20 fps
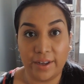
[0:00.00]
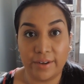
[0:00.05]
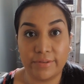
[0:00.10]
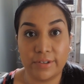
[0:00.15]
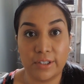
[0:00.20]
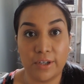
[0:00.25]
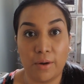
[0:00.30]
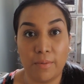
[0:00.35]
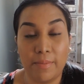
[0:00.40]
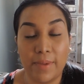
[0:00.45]

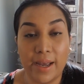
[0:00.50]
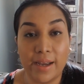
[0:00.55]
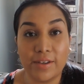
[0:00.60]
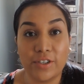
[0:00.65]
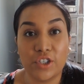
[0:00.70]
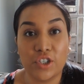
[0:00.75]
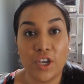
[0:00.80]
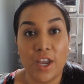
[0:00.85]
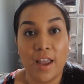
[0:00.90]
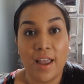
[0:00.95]
love so
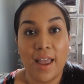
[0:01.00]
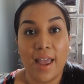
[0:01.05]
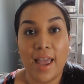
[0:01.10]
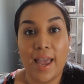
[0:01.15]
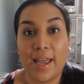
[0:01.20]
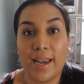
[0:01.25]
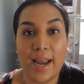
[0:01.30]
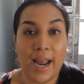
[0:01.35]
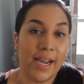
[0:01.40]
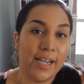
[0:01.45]
much,
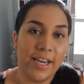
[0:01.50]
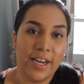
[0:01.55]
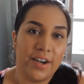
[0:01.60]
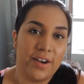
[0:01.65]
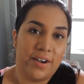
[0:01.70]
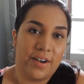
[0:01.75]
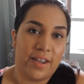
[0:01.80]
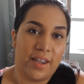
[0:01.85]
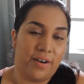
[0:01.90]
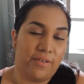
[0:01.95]
and I
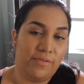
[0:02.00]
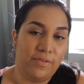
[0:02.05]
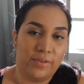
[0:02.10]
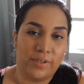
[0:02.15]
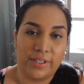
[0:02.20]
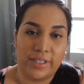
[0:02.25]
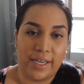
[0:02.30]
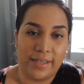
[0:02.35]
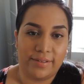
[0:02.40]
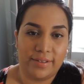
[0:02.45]
needed to get a
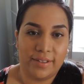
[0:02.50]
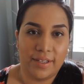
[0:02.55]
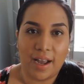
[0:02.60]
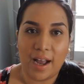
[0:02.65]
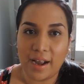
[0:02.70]
full size.